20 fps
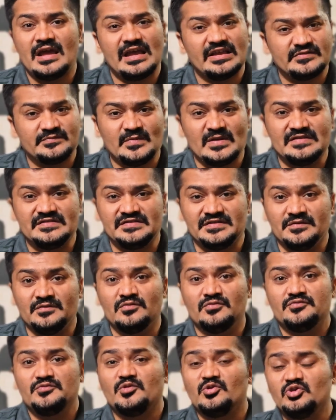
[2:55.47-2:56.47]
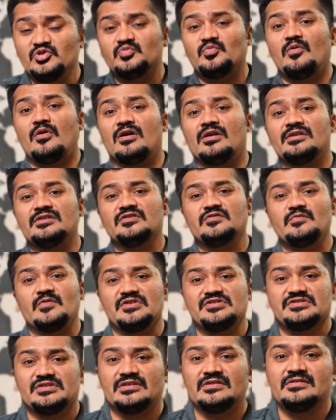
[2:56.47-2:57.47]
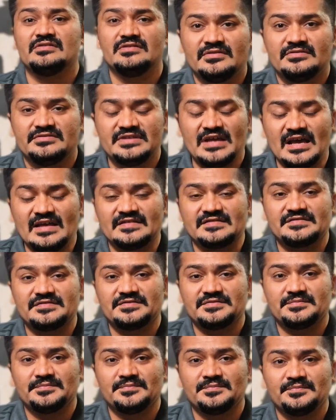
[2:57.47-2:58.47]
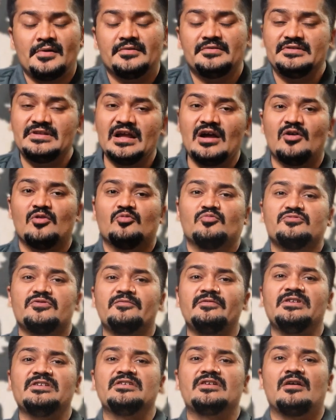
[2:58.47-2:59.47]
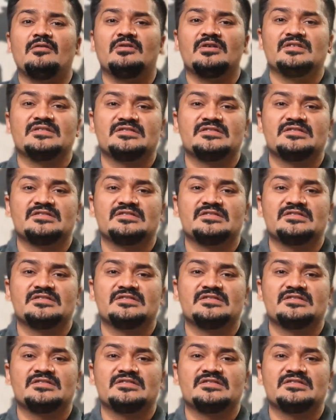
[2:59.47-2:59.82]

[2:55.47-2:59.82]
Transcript: expensive used for special tasks. Now we will cover